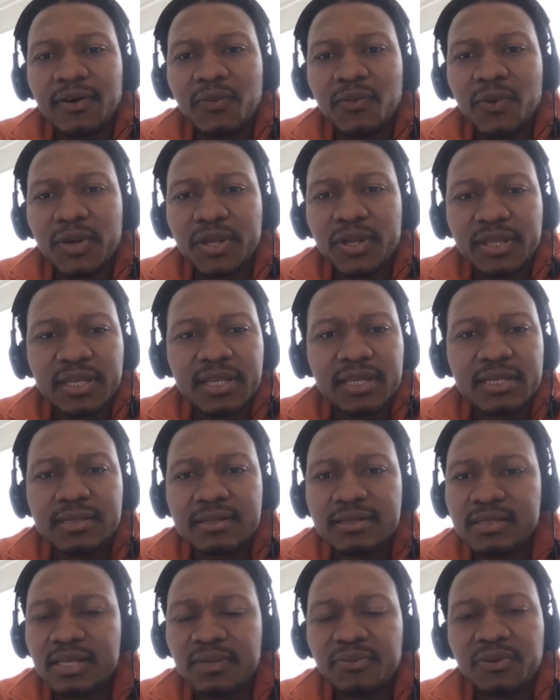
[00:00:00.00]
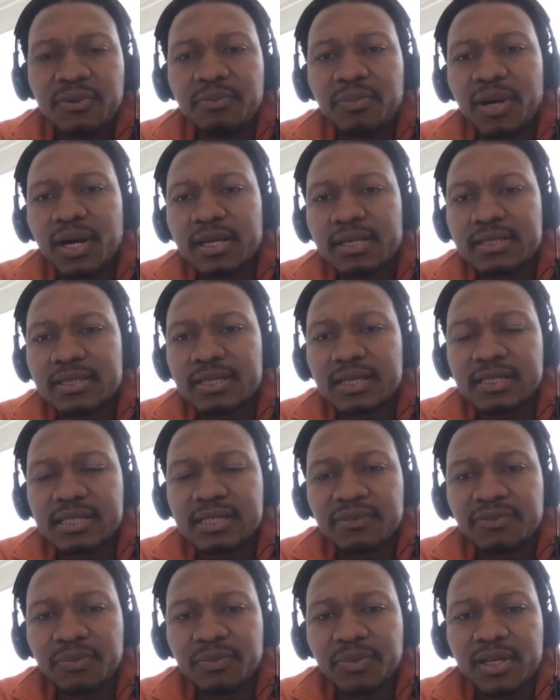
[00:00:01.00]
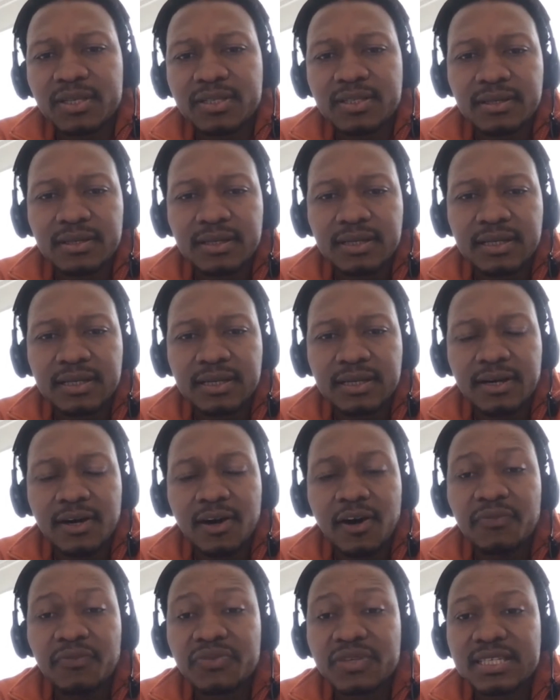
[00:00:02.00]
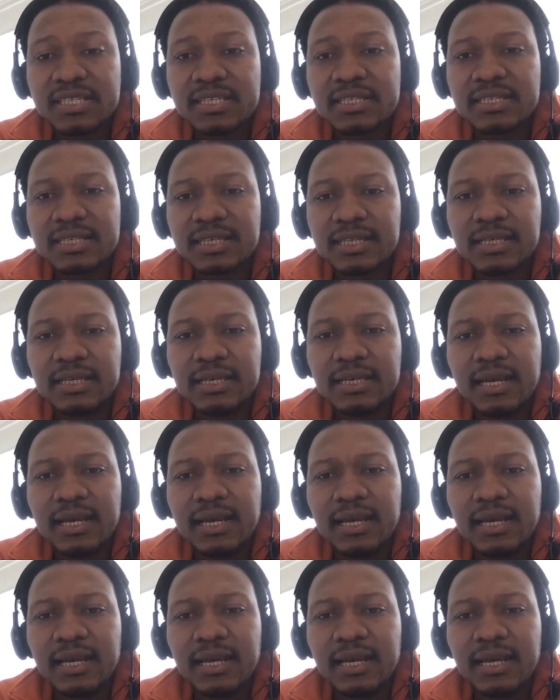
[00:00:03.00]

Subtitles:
within different parts of the city.